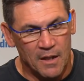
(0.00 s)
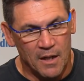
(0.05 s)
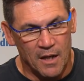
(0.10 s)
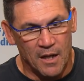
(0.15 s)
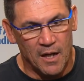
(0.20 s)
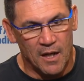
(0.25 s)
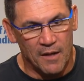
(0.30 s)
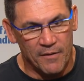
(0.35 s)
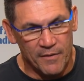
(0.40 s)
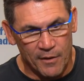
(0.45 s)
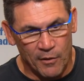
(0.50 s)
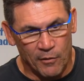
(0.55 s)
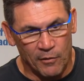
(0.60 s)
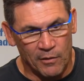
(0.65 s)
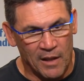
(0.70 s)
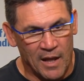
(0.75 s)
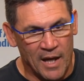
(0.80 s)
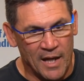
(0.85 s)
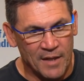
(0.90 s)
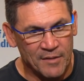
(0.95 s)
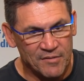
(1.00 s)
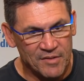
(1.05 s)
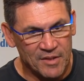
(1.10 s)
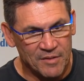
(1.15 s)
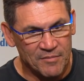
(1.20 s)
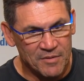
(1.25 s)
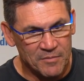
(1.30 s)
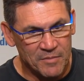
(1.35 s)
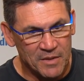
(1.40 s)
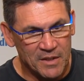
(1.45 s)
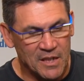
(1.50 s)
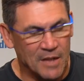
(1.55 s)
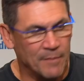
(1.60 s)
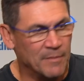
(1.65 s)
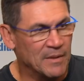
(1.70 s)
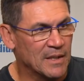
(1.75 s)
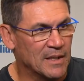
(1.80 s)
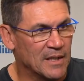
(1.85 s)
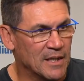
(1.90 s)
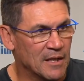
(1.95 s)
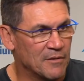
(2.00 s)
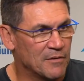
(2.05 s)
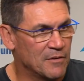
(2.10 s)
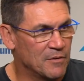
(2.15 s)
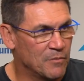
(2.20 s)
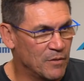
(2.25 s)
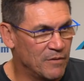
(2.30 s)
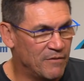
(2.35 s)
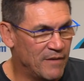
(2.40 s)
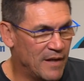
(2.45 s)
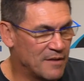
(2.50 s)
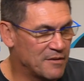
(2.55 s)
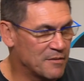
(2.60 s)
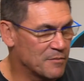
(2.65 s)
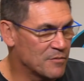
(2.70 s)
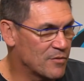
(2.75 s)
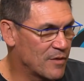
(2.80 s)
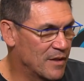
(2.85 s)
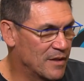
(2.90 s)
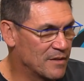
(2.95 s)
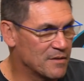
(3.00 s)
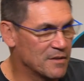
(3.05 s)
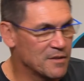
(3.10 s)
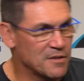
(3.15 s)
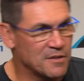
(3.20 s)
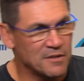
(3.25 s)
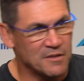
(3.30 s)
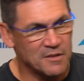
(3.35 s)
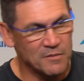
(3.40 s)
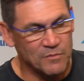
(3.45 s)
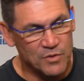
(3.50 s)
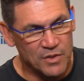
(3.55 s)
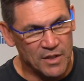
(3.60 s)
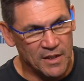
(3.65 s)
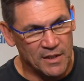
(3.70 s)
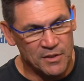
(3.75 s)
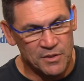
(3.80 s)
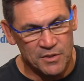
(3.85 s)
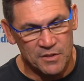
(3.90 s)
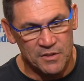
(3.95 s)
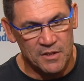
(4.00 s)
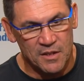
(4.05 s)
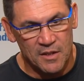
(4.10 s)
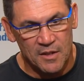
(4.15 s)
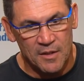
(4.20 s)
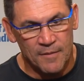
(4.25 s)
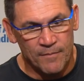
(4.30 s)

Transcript: The O-line seems to be coming together, and we've had some transitions, some changes